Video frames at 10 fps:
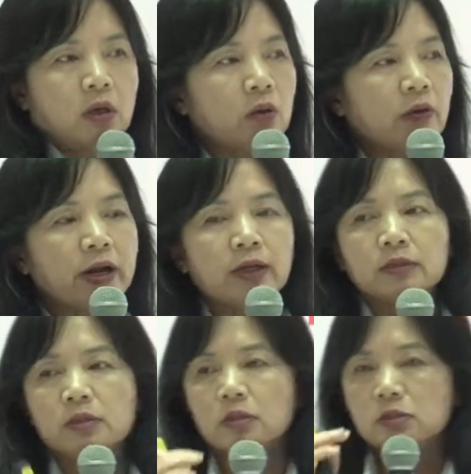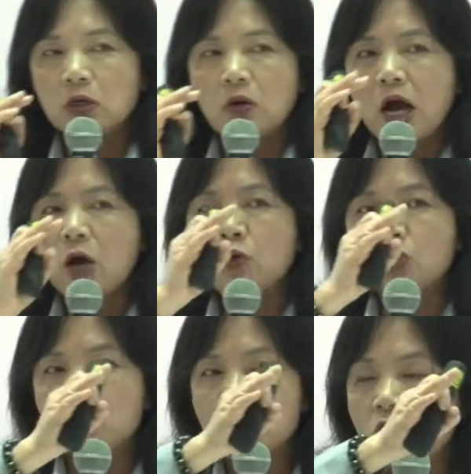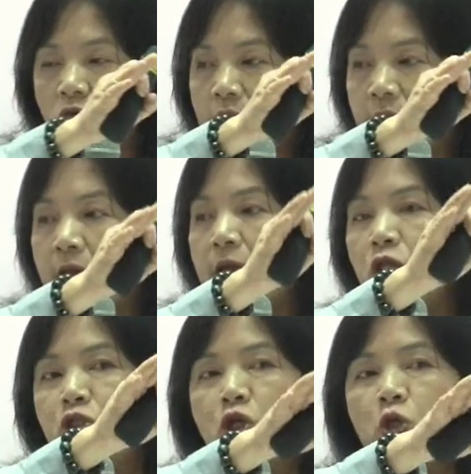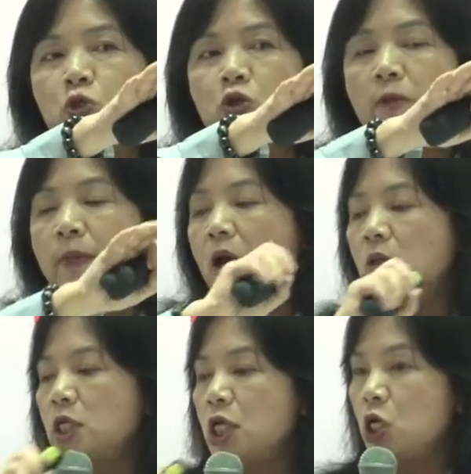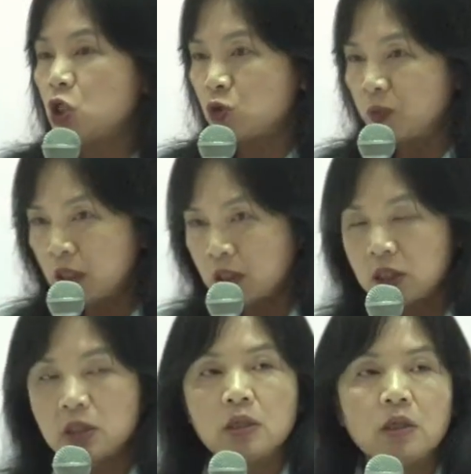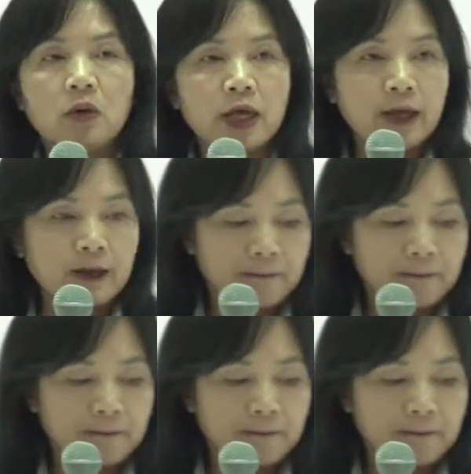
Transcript: All right, so I will go over there and show you about the instruments, okay?